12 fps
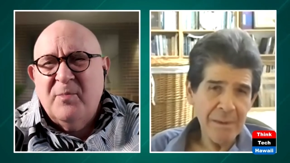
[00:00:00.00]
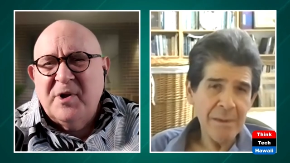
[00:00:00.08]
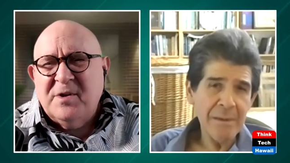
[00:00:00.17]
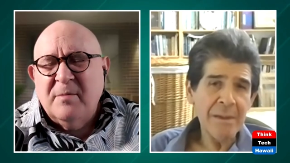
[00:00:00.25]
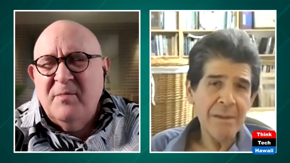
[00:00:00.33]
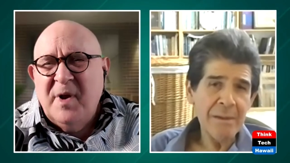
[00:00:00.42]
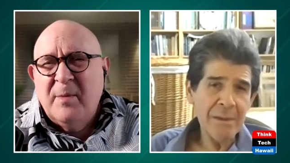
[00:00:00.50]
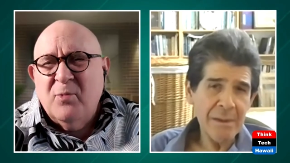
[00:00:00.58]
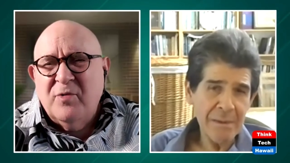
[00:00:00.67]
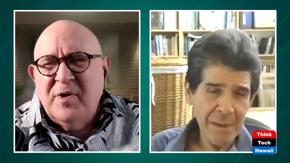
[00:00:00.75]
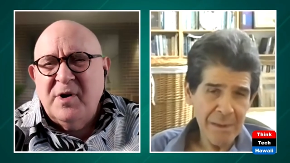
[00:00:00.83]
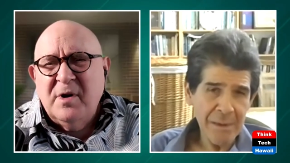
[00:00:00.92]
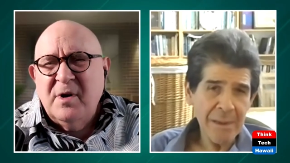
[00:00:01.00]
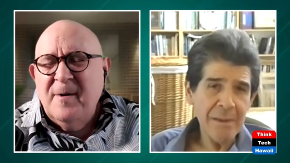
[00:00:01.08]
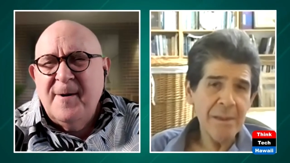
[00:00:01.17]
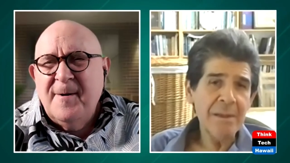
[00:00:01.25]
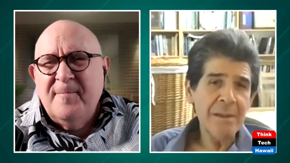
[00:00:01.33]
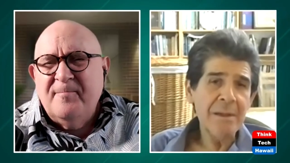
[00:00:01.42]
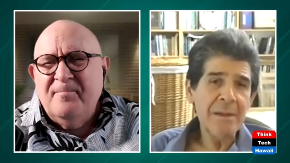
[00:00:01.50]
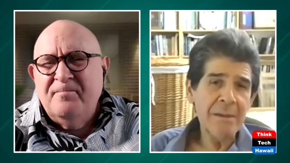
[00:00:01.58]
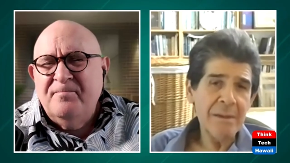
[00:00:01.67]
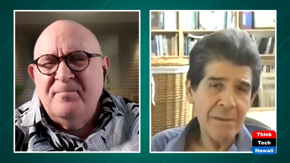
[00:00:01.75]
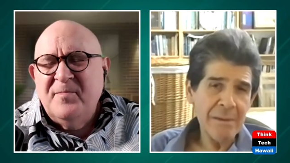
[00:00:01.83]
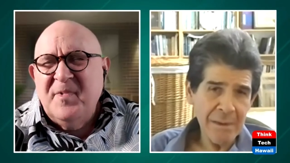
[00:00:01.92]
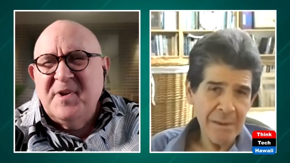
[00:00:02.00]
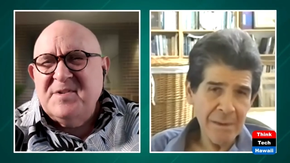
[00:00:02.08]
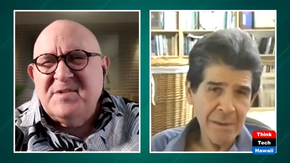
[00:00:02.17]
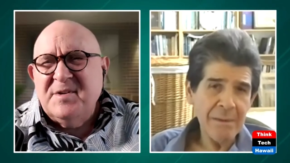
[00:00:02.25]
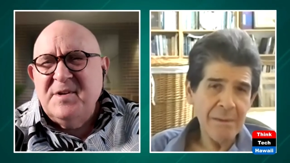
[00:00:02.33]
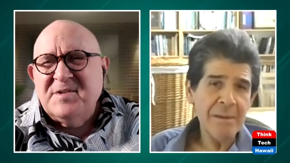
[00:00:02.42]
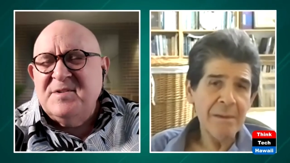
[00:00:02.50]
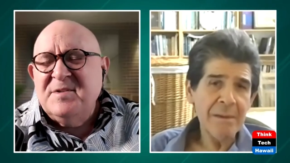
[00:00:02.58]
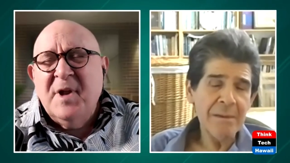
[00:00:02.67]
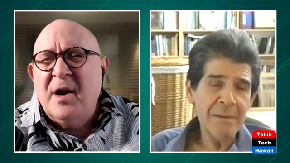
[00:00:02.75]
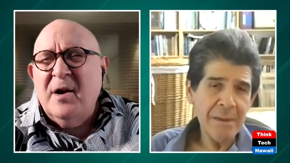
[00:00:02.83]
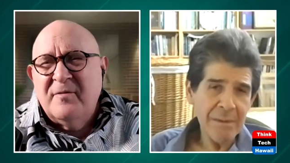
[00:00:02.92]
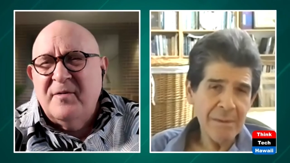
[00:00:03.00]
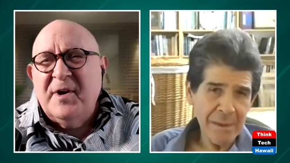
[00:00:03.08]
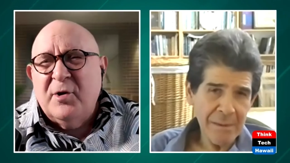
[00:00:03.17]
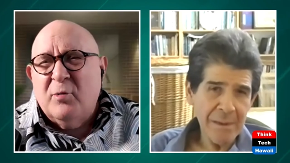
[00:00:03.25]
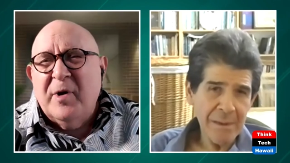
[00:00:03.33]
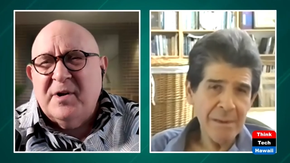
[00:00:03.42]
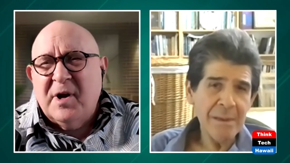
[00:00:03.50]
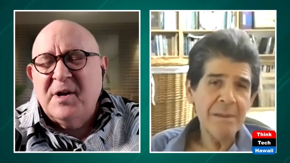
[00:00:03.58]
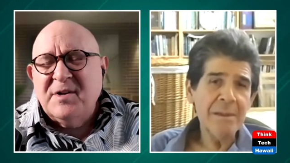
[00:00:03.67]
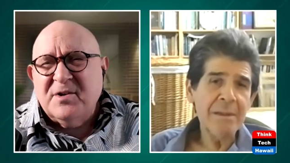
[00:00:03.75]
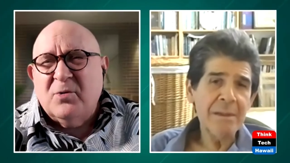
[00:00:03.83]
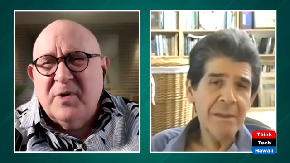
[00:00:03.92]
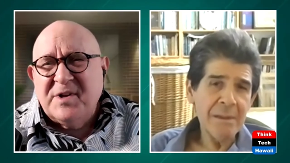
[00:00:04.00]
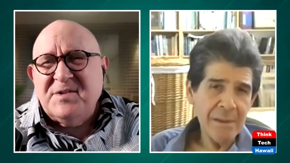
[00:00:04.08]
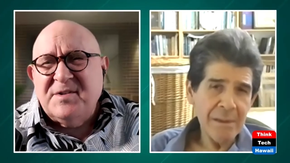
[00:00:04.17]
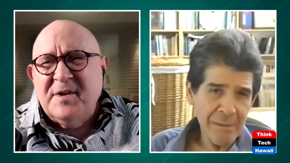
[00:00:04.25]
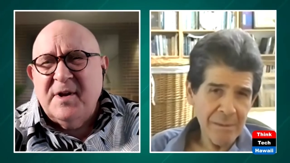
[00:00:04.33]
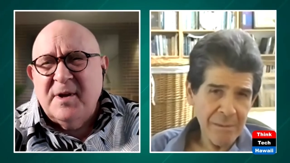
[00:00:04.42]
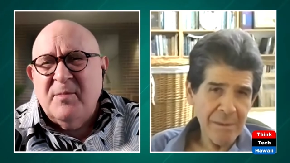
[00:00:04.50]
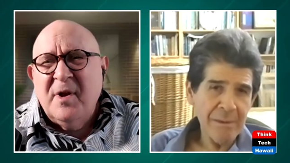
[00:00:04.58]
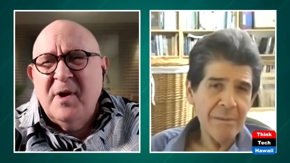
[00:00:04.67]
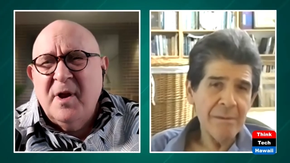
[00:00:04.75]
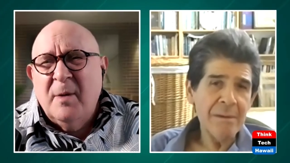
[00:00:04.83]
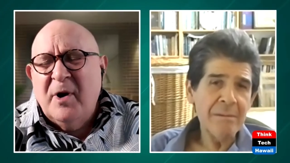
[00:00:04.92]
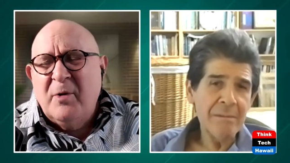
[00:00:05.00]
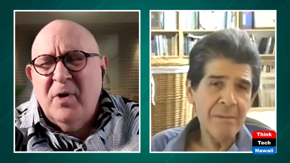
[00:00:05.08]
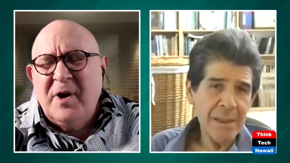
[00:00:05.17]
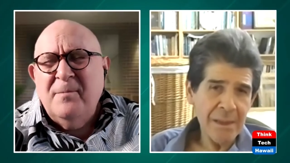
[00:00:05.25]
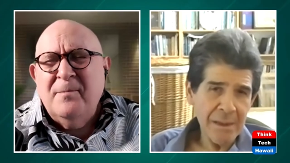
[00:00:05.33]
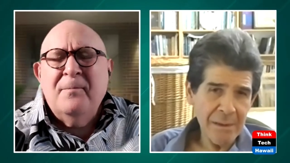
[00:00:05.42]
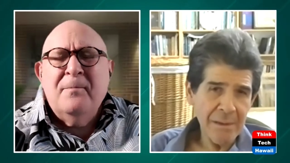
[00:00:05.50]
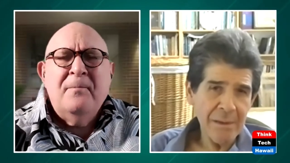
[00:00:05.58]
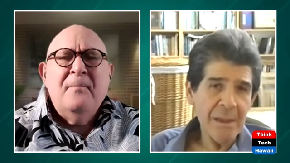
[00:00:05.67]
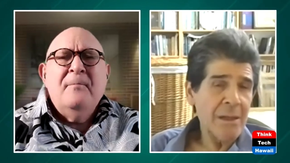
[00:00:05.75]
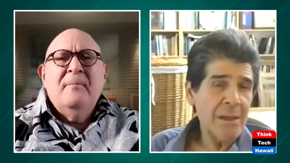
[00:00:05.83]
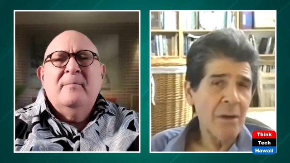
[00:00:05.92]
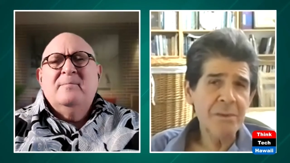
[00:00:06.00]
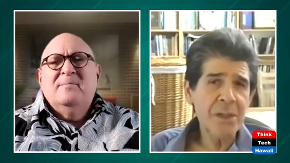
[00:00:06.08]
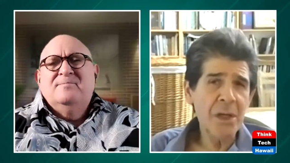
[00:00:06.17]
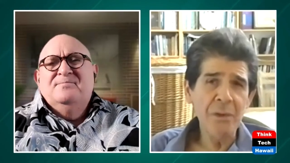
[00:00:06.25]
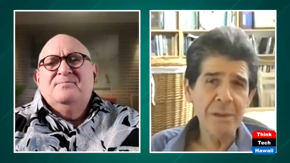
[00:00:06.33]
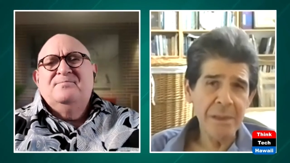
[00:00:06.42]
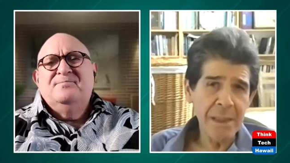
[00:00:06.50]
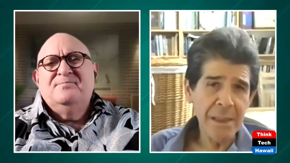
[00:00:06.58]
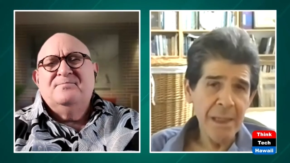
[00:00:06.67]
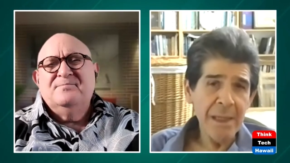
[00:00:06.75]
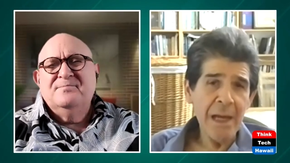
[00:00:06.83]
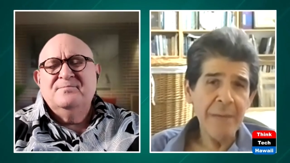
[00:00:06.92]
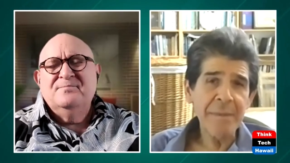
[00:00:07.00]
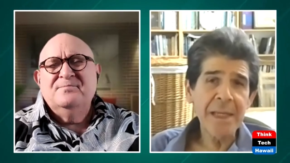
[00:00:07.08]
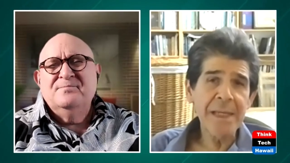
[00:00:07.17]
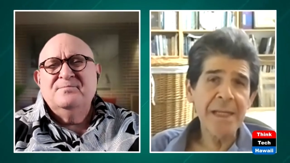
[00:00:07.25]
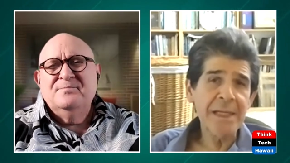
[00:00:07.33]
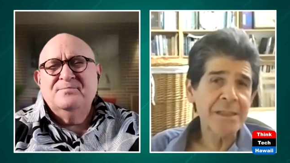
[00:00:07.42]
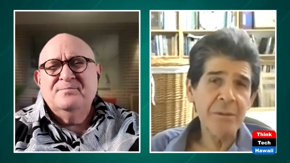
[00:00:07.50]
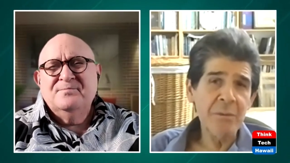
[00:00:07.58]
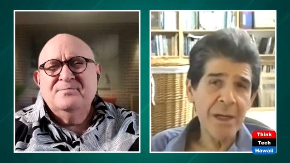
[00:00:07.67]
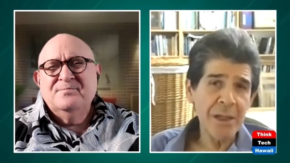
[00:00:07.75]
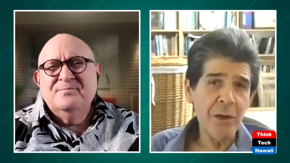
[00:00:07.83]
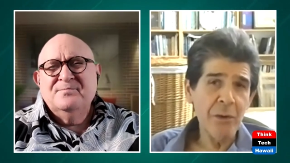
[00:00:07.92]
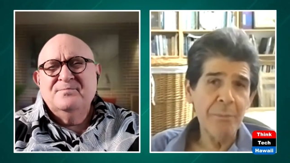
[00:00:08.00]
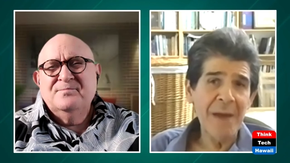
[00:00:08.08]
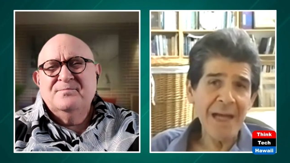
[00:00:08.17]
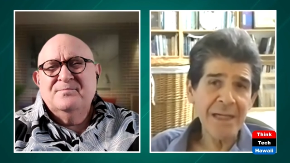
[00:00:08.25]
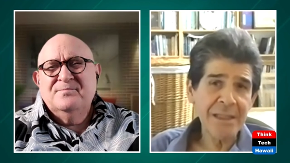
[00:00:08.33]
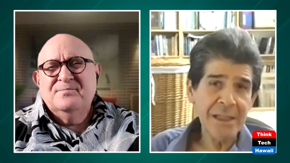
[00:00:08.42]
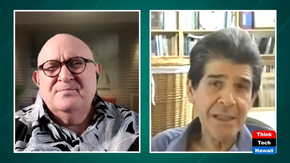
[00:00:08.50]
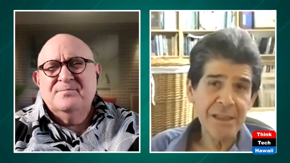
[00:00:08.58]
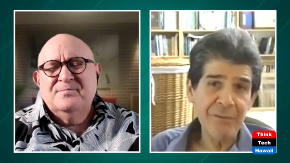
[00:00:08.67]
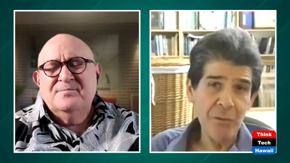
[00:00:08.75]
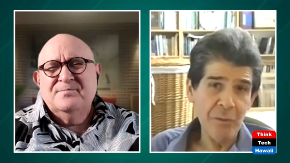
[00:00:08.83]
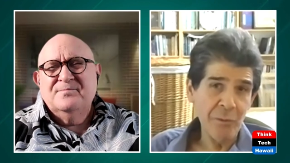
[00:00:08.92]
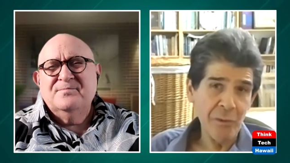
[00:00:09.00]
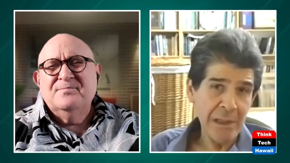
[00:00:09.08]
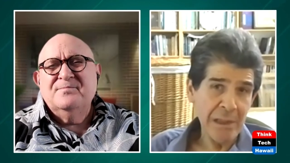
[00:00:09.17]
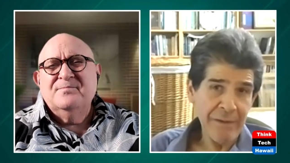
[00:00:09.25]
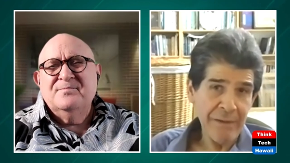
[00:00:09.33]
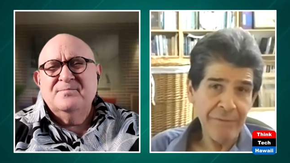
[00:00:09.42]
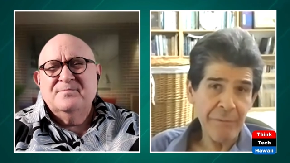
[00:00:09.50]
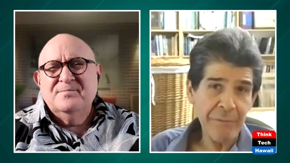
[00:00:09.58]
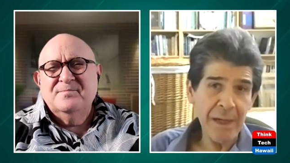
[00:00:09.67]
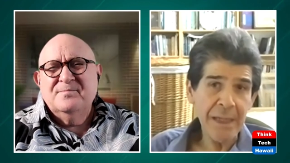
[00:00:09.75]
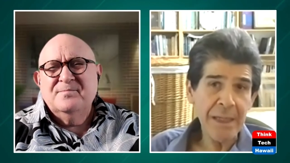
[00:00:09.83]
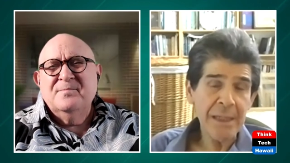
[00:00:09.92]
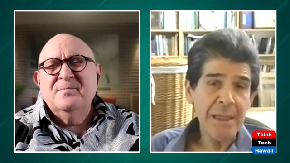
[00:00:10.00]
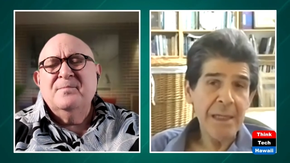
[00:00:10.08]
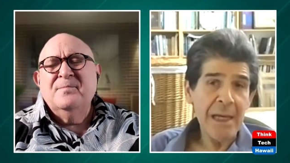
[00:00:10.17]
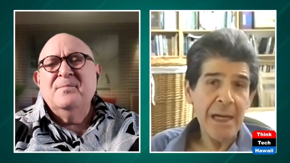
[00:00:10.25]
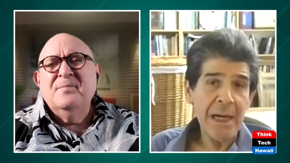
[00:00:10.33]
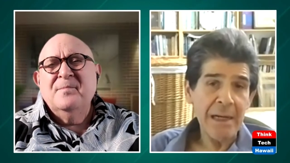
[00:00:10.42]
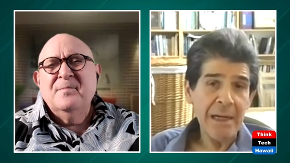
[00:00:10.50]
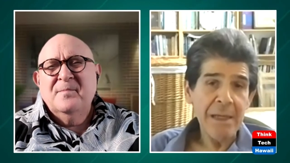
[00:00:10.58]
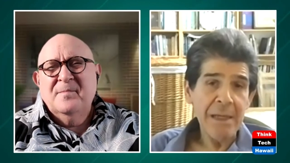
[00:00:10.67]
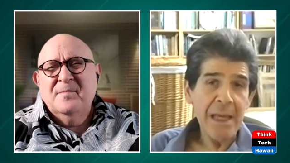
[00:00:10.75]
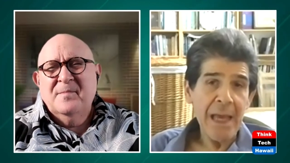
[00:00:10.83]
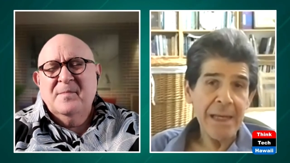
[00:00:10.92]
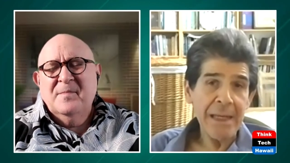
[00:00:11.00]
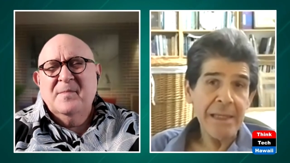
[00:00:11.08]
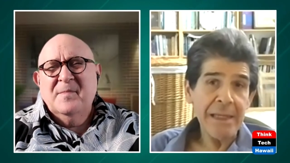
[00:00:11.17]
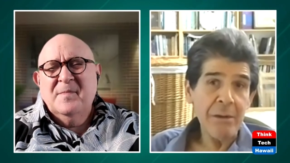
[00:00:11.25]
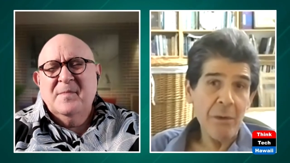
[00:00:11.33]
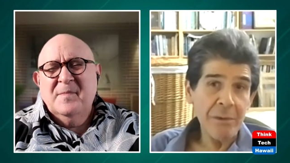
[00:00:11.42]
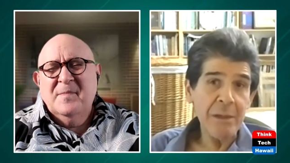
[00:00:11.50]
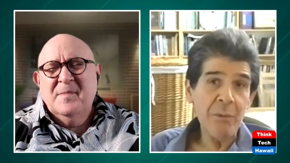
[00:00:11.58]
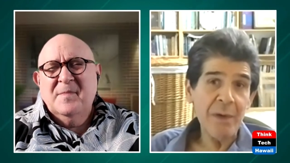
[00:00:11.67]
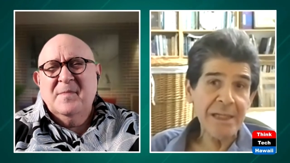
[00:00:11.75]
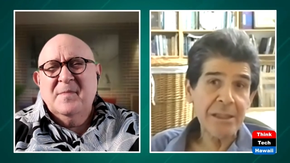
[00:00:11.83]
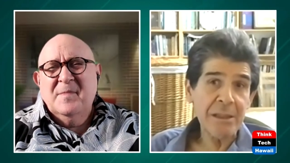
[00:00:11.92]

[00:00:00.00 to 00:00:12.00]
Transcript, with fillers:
Speaker 1: but the memory is not of any great consequence to him. Am I right?
Speaker 2: Oh, totally. I mean, he doesn't want to go back to his former life, right? And he only went